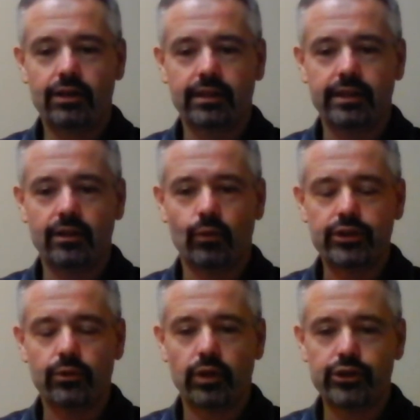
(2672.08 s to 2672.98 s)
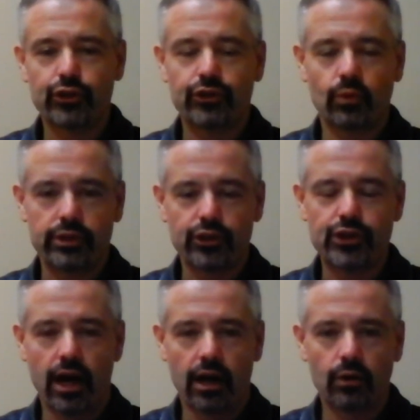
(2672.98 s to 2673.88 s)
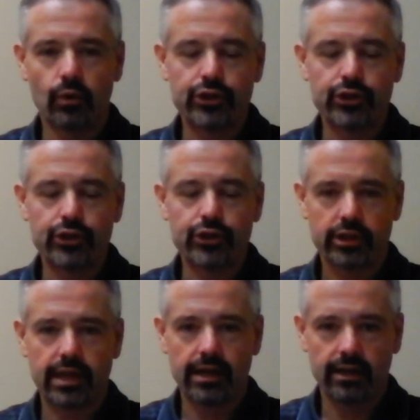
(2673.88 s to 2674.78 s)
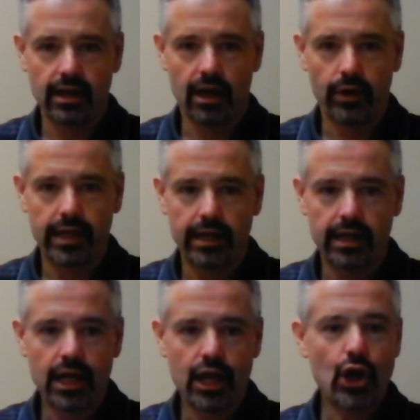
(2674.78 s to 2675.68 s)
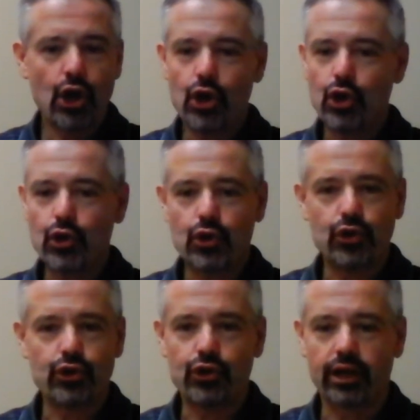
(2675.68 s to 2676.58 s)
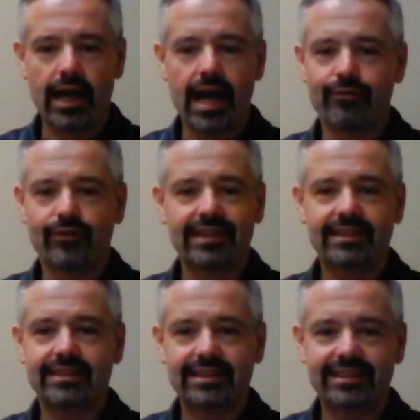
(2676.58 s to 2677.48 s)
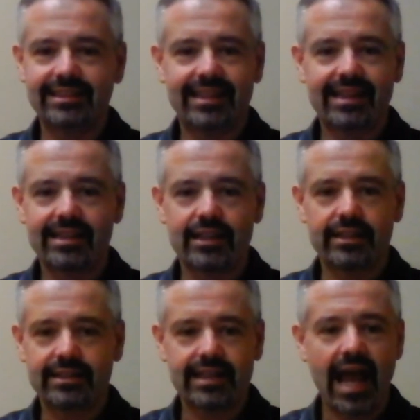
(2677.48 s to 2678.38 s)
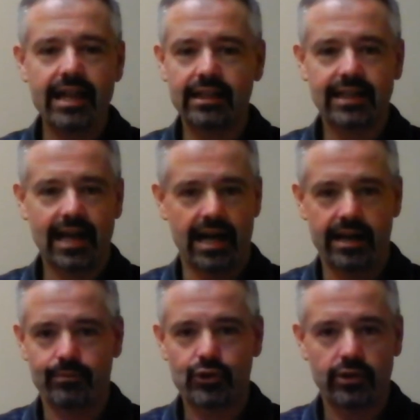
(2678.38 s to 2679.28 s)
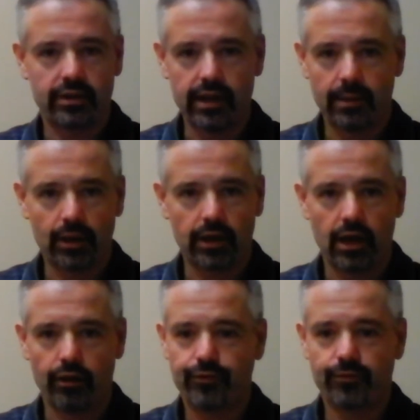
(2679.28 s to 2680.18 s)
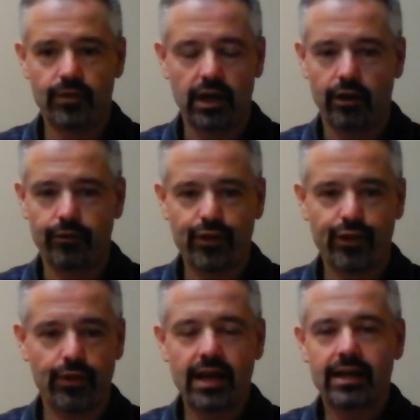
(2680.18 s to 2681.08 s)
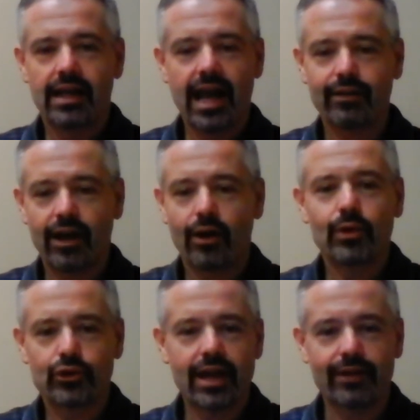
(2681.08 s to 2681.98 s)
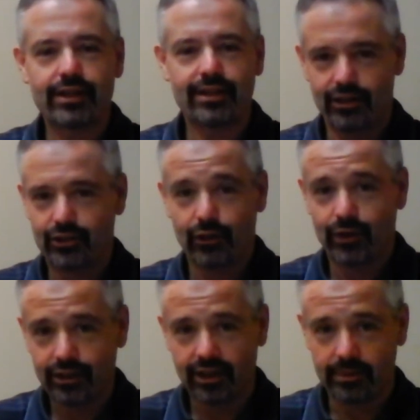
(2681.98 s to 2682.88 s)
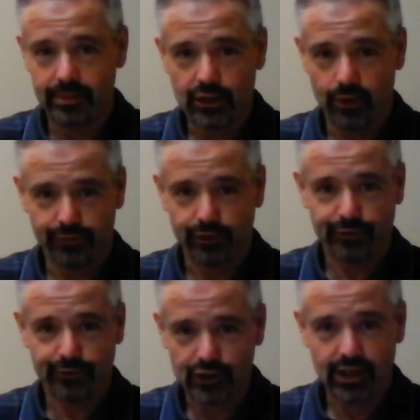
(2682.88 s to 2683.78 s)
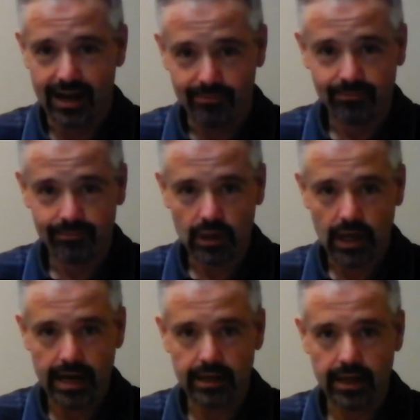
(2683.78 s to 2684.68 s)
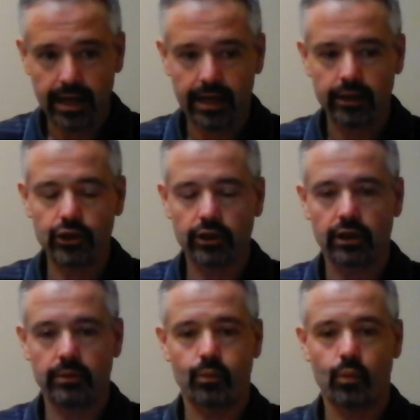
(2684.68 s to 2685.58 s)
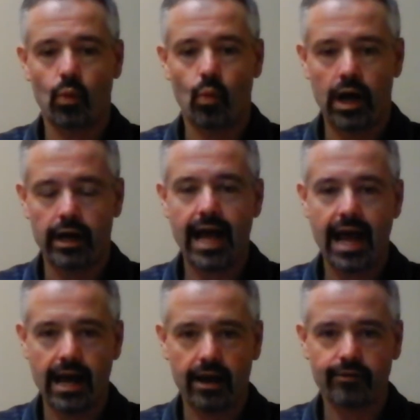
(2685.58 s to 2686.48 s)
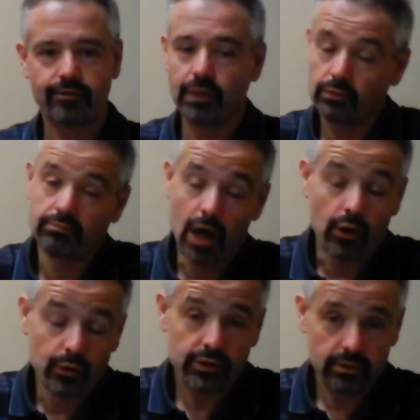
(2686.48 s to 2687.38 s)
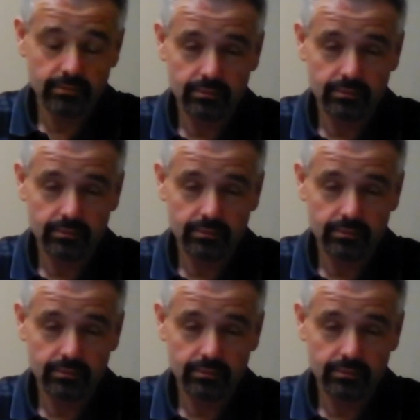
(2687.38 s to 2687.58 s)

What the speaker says: when you're young, when you're just getting going, you're going to have 10 times the number of almost everything you're doing. You're going to be doing for the first time, right? And you're going to want to have most